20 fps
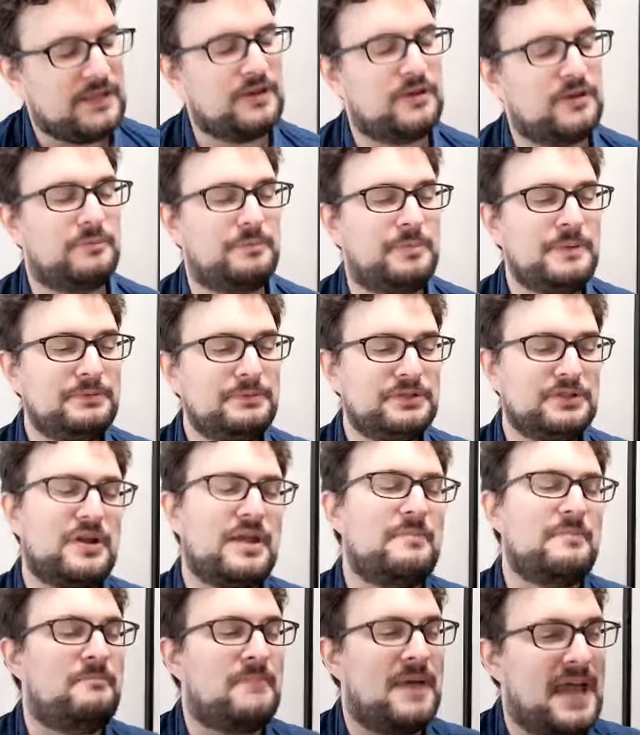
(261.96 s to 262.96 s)
people don't
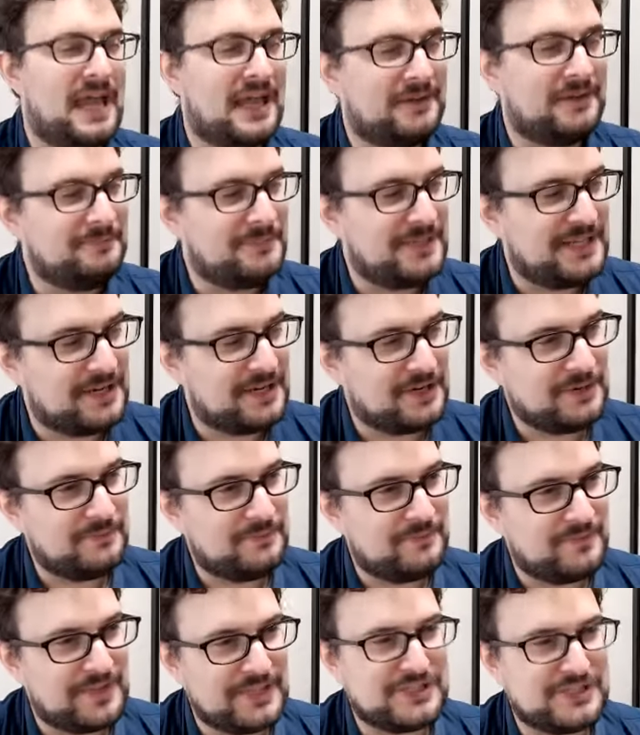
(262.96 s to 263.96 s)
get mad here.
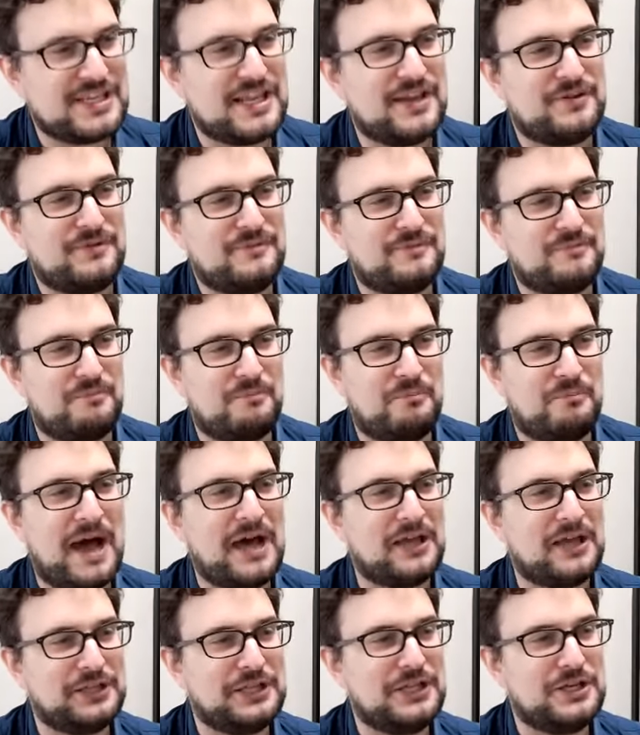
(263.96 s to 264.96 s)
They just get
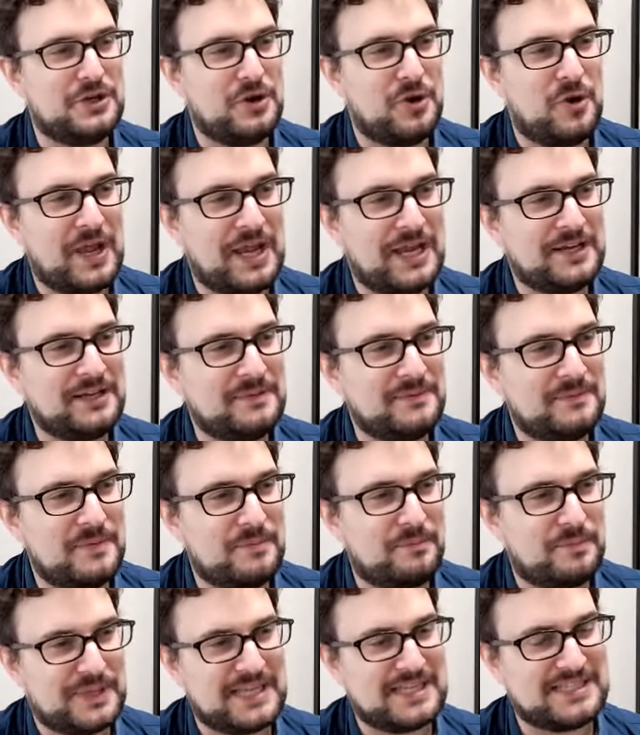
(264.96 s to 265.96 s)
mildly annoyed,
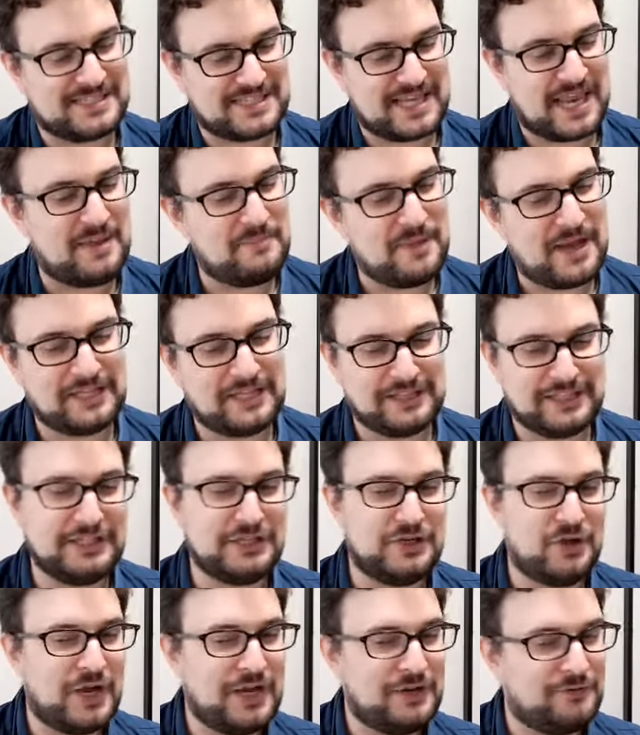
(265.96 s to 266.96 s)
but they stay mildly
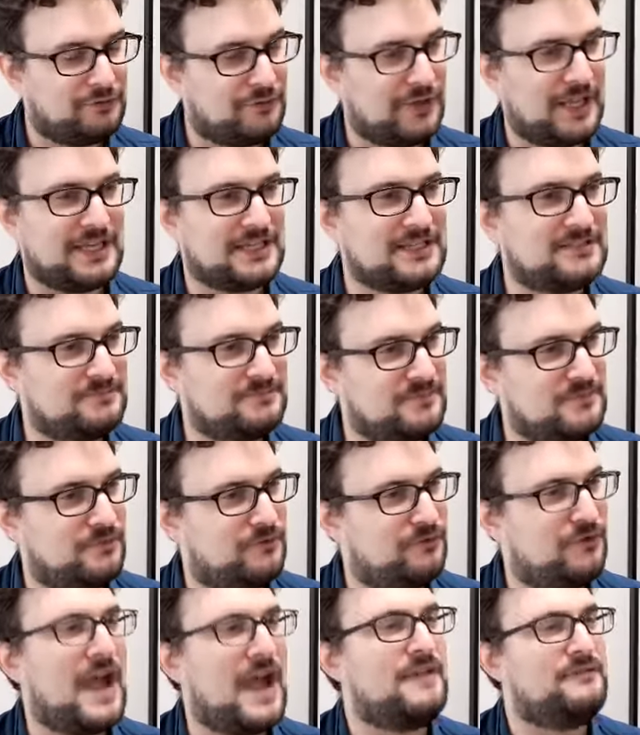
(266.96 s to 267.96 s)
annoyed for like
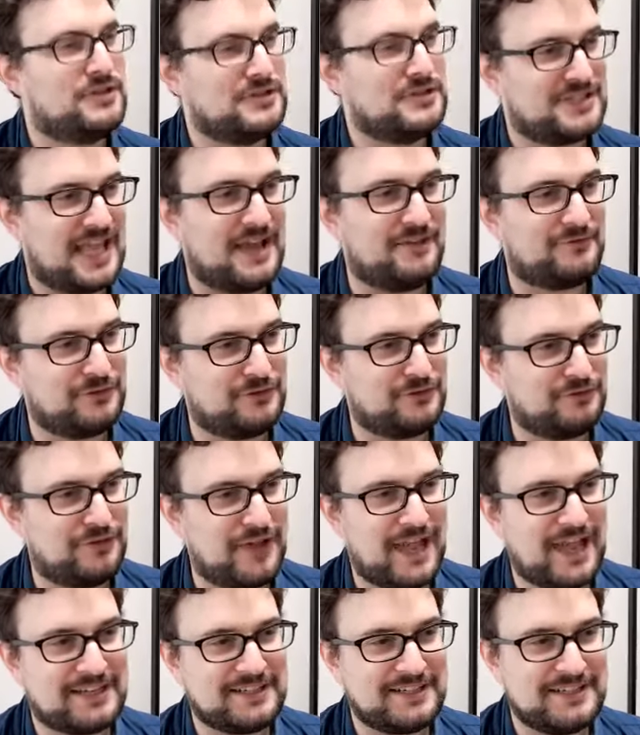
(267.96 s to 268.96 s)
5 years after the
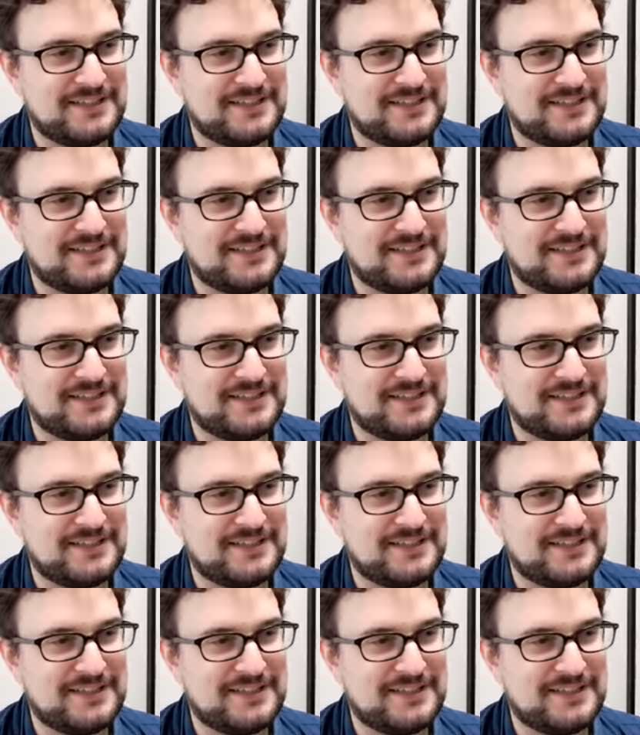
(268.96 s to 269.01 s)
fact.